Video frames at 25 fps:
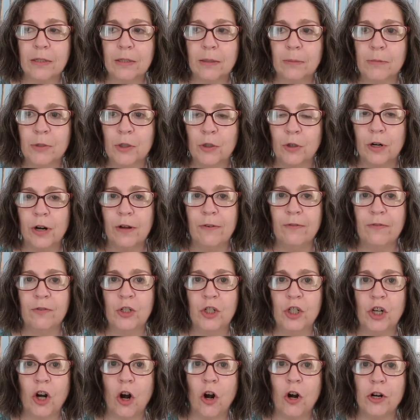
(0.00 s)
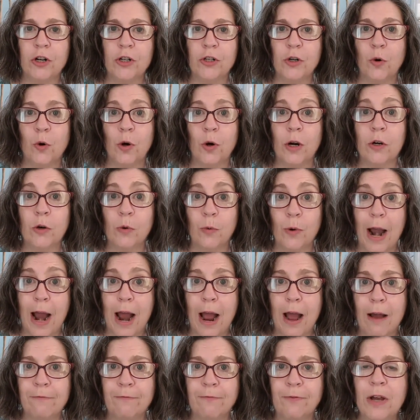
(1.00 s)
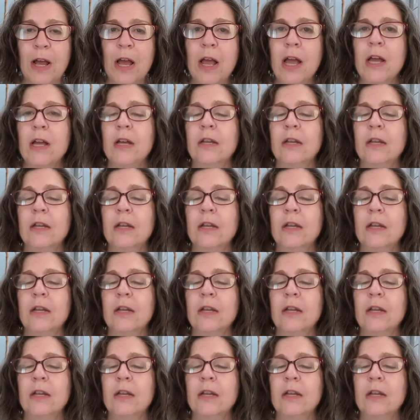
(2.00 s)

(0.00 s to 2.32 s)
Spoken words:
some sort of chart or graph.